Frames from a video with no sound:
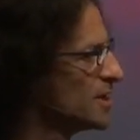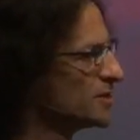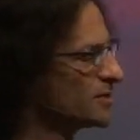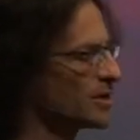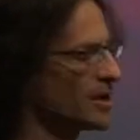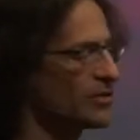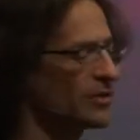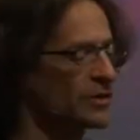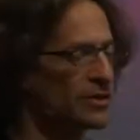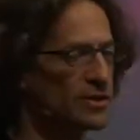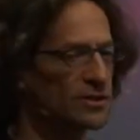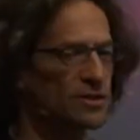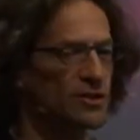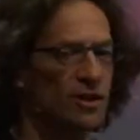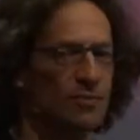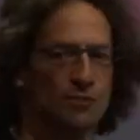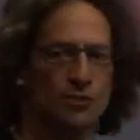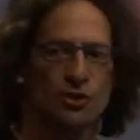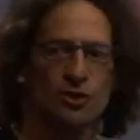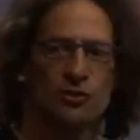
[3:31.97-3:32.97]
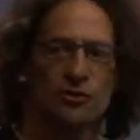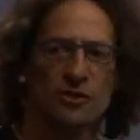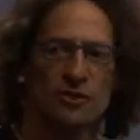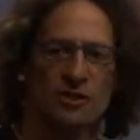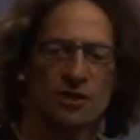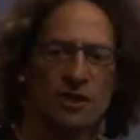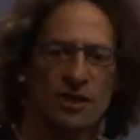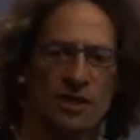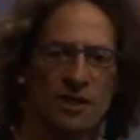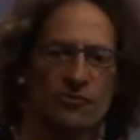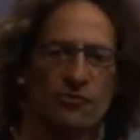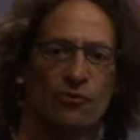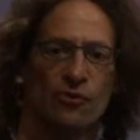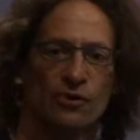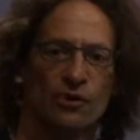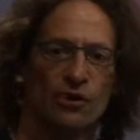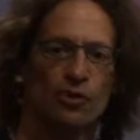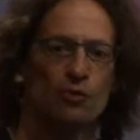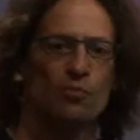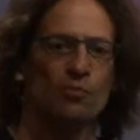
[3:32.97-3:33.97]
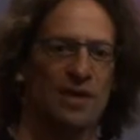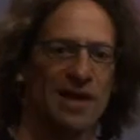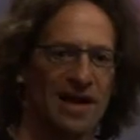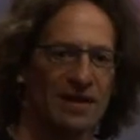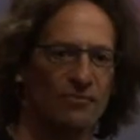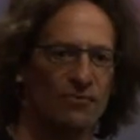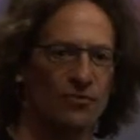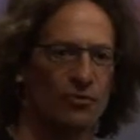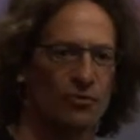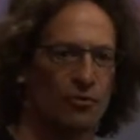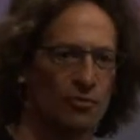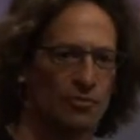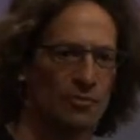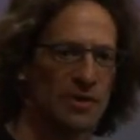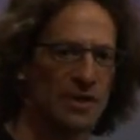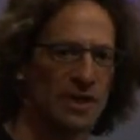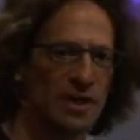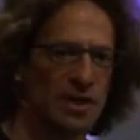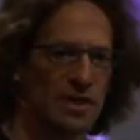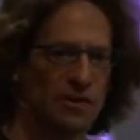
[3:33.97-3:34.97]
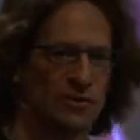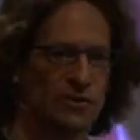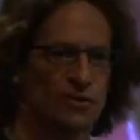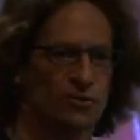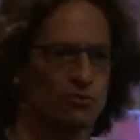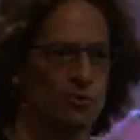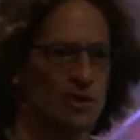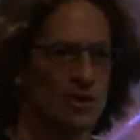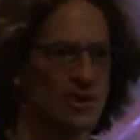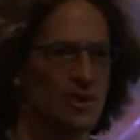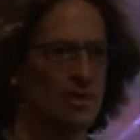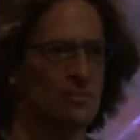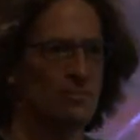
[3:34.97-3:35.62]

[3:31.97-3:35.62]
So I think there's an opportunity here for a new platform in this really